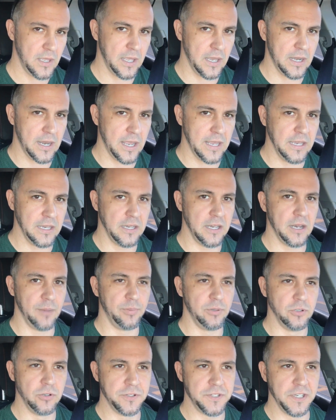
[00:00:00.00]
and I ended
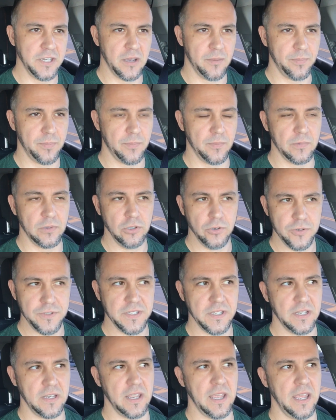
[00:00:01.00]
up losing
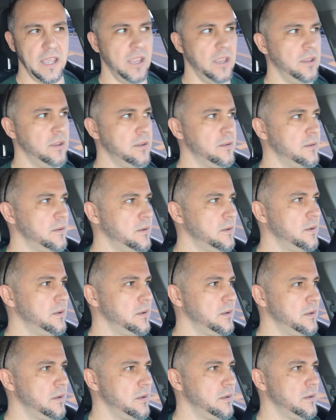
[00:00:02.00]
a
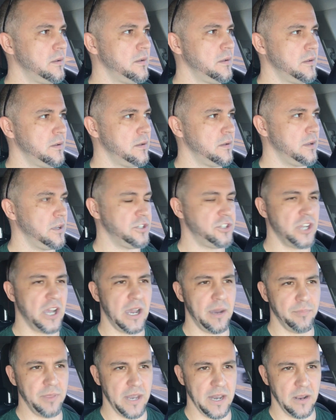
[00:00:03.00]

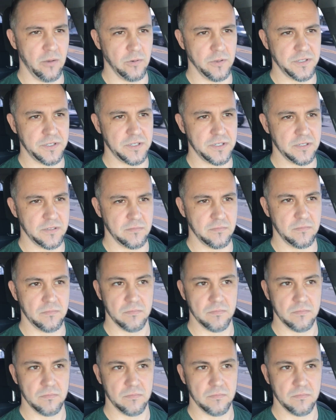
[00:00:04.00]
job that I was